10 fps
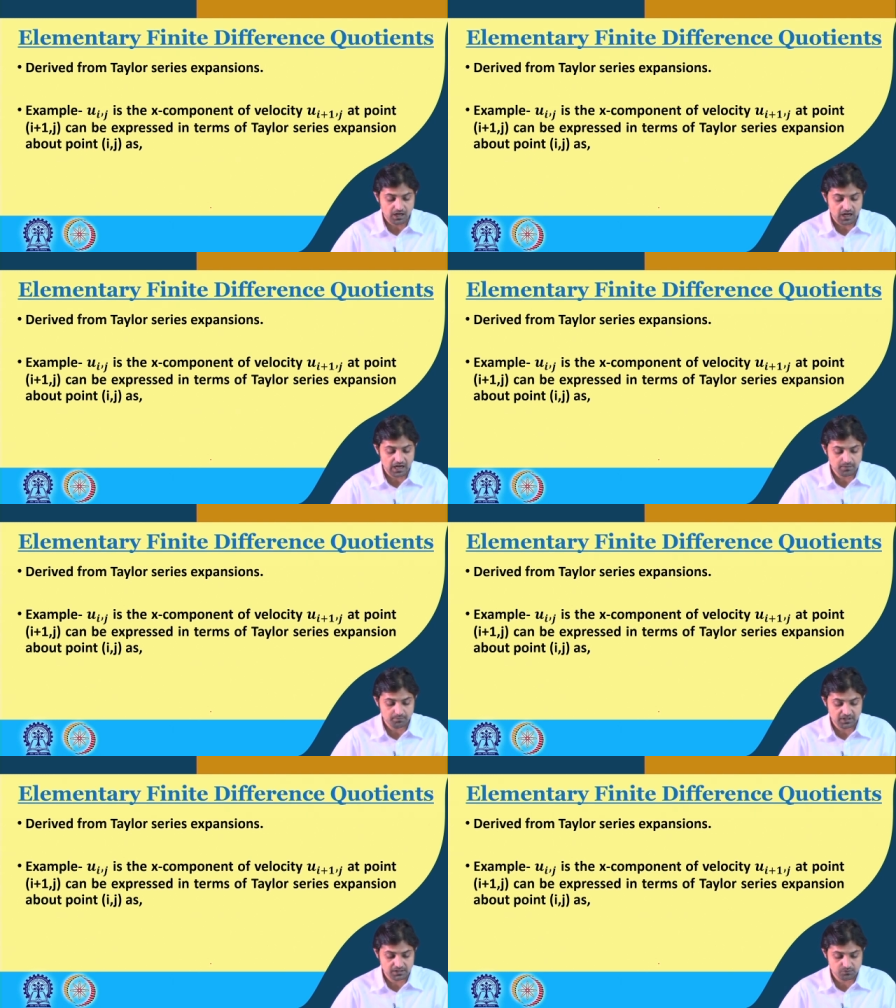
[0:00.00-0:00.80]
i
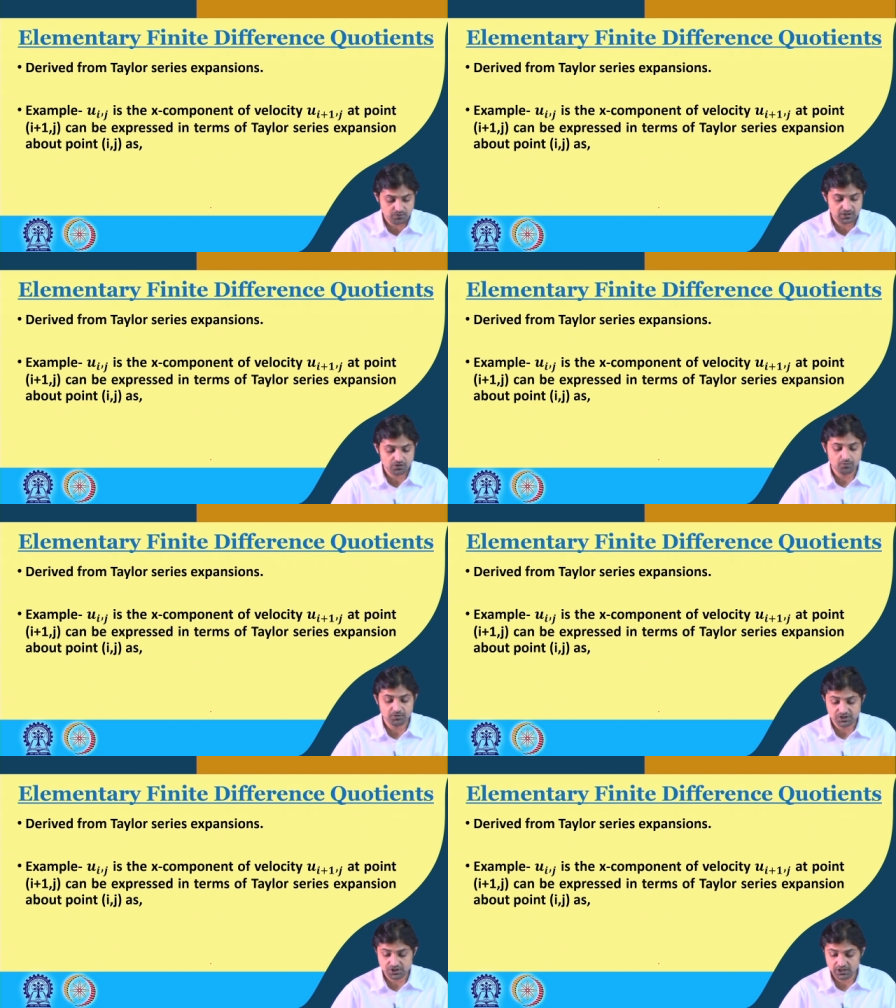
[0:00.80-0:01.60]
plus 1
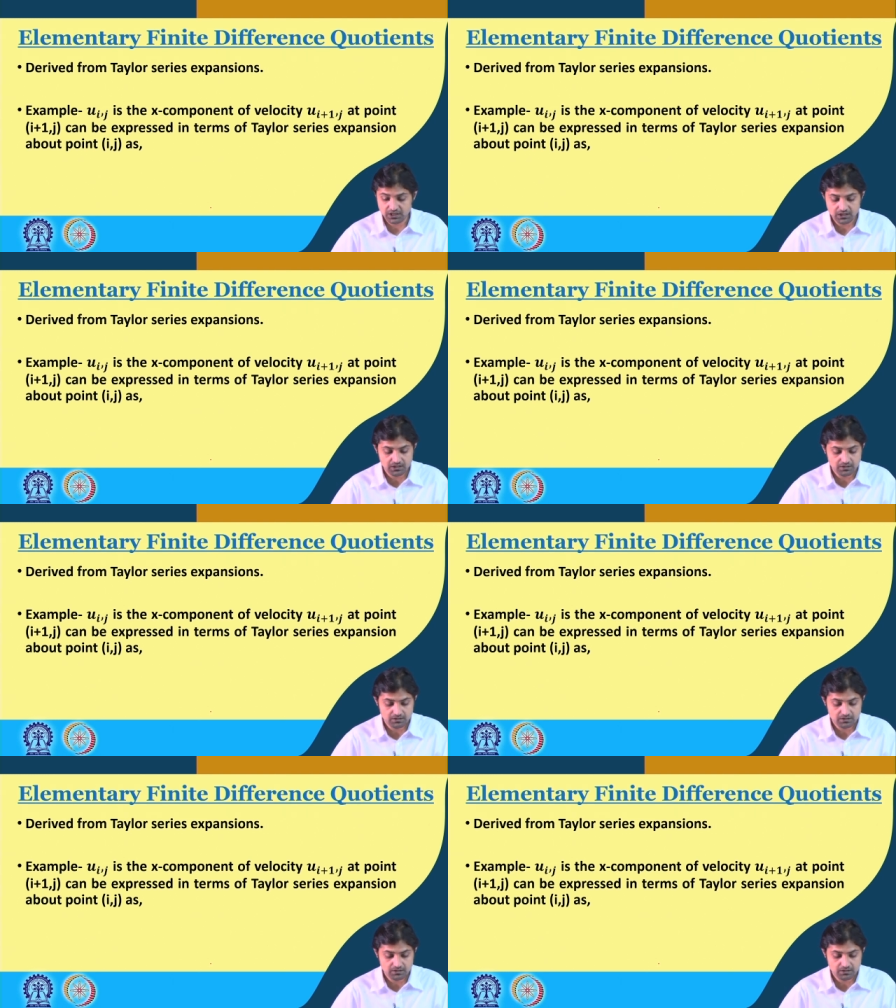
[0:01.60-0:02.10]
comma j